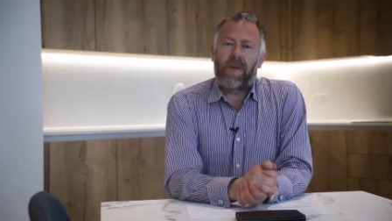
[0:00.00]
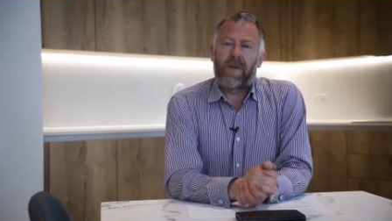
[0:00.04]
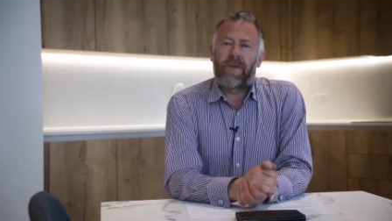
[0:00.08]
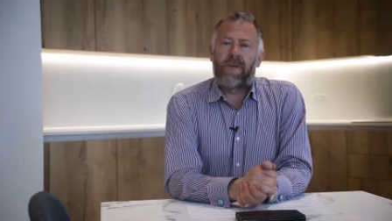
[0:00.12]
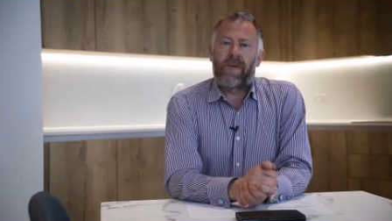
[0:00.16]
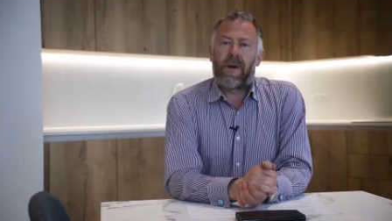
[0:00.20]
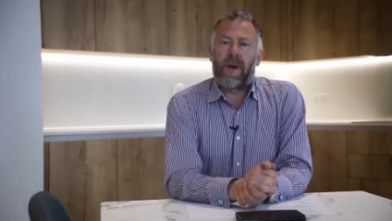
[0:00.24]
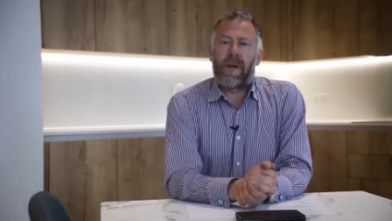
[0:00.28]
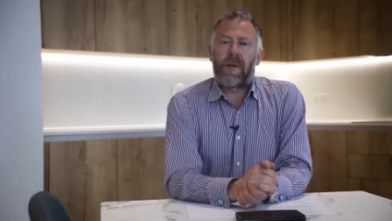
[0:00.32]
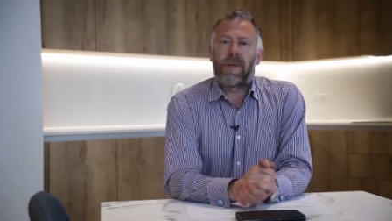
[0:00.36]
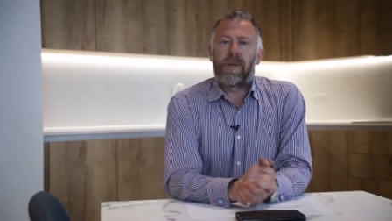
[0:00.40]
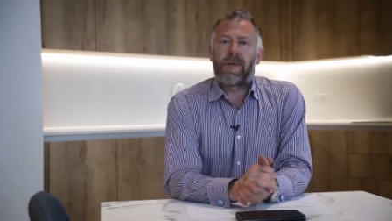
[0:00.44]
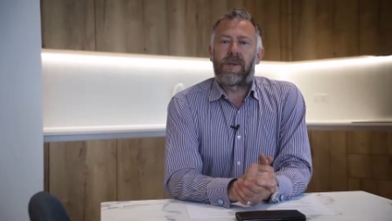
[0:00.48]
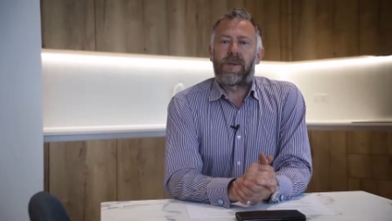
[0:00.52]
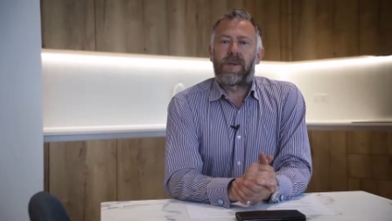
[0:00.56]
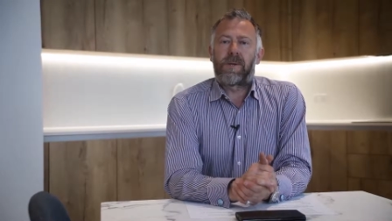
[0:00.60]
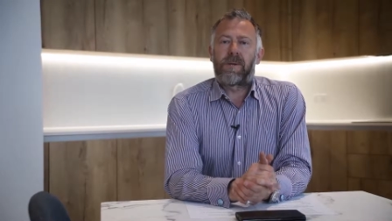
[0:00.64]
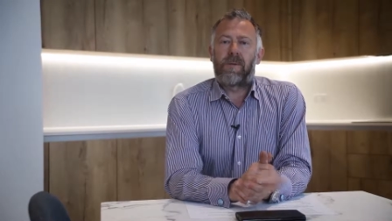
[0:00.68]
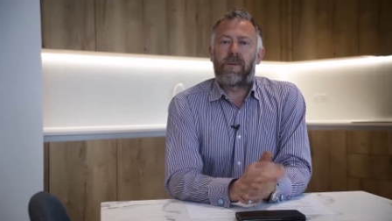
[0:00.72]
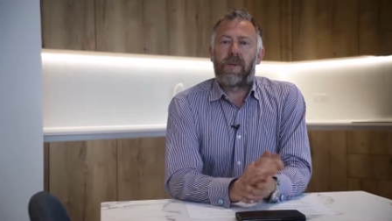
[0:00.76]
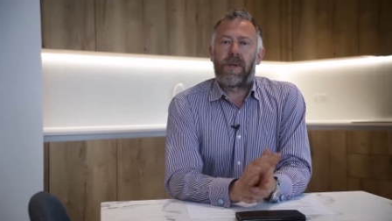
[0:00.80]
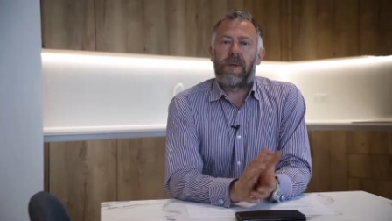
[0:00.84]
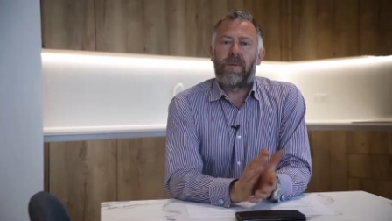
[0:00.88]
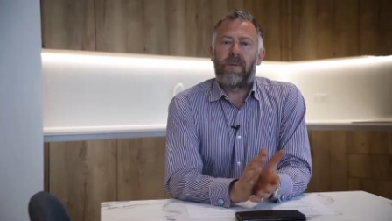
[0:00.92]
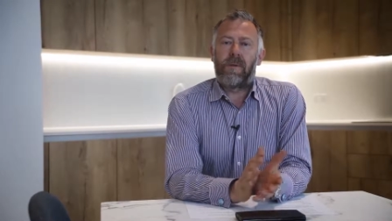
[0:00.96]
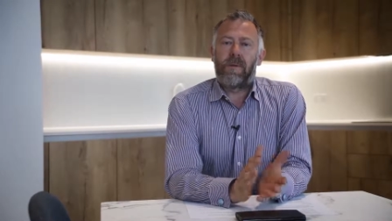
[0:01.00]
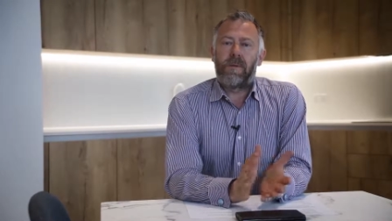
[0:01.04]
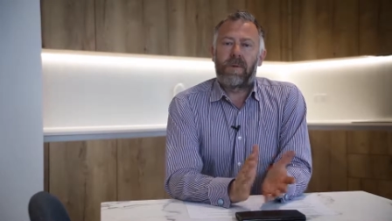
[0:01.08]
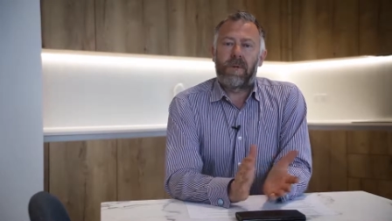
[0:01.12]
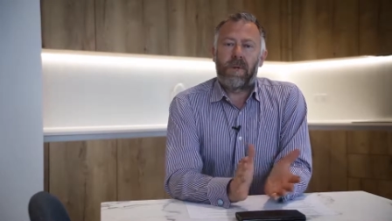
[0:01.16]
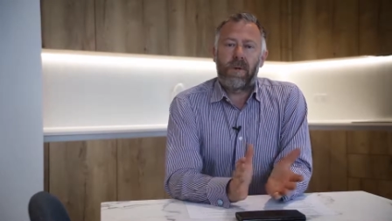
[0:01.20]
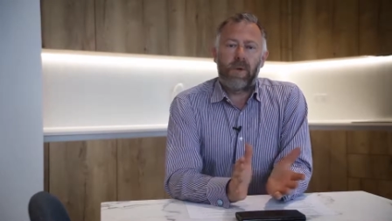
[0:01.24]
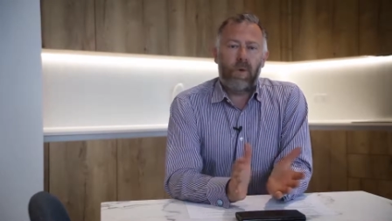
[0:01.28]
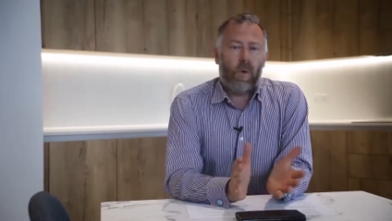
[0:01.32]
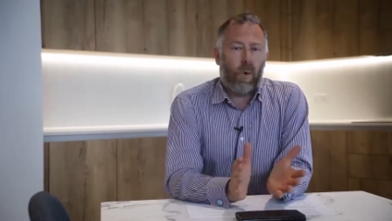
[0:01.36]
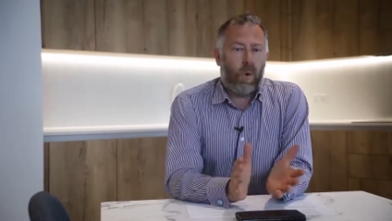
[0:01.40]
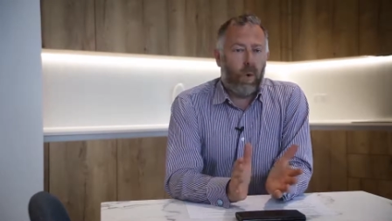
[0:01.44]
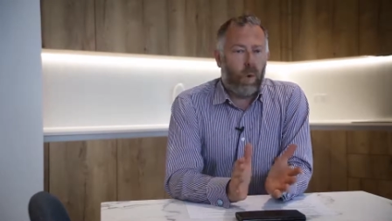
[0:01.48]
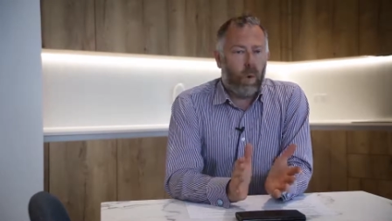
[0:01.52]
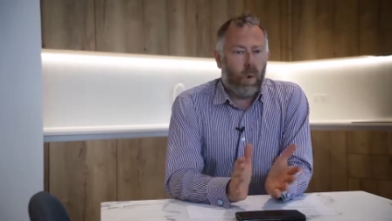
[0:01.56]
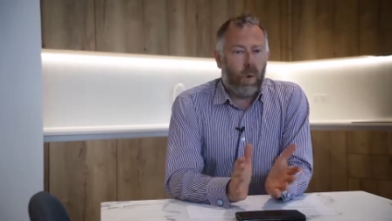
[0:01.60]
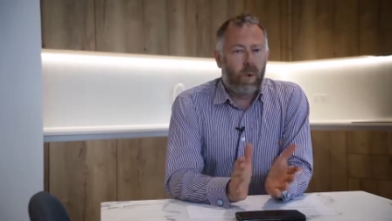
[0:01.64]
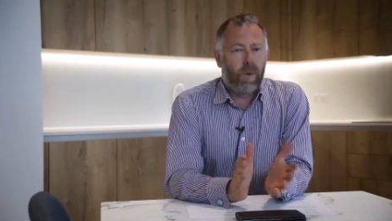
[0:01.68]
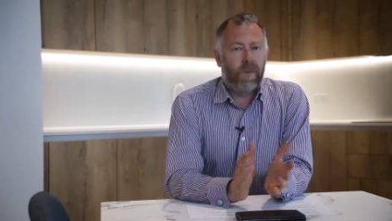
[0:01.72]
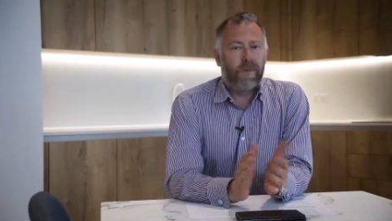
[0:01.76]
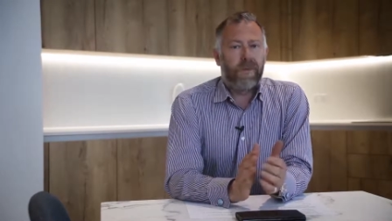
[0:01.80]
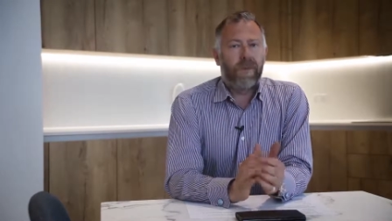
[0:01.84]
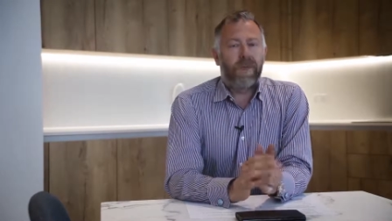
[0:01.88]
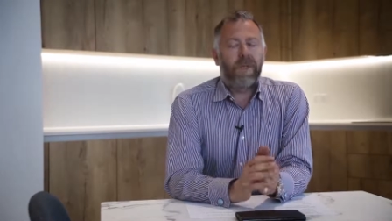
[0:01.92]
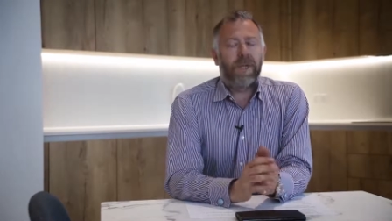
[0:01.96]
the funds. We will do
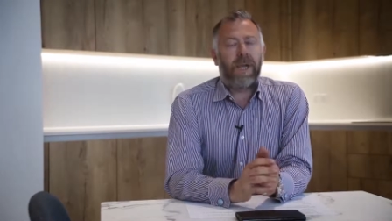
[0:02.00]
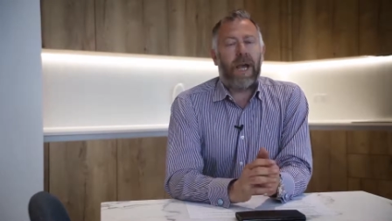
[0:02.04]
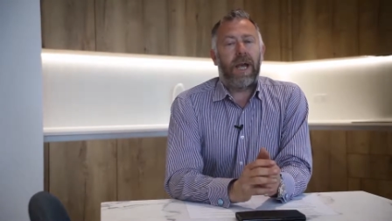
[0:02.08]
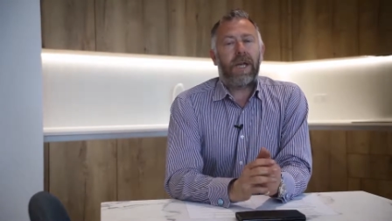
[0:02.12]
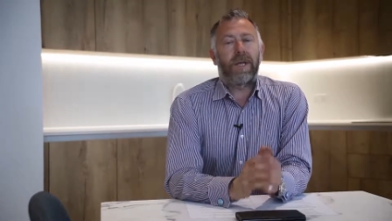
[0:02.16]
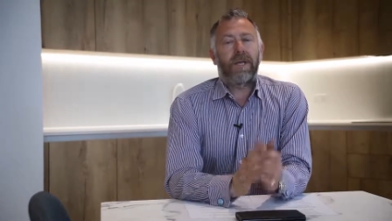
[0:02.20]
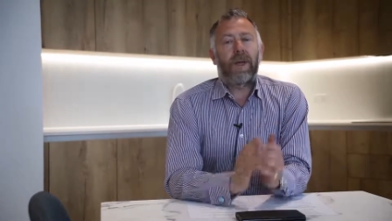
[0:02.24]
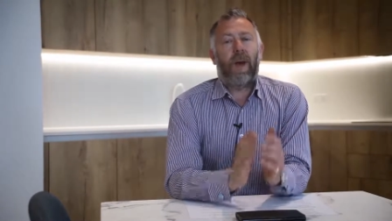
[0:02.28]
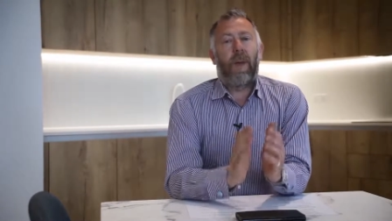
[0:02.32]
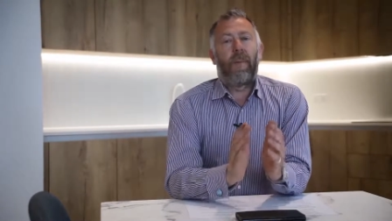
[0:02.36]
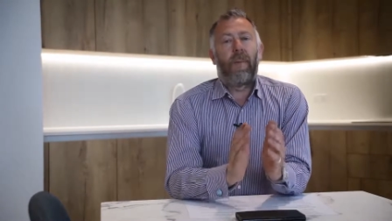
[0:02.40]
all of the checks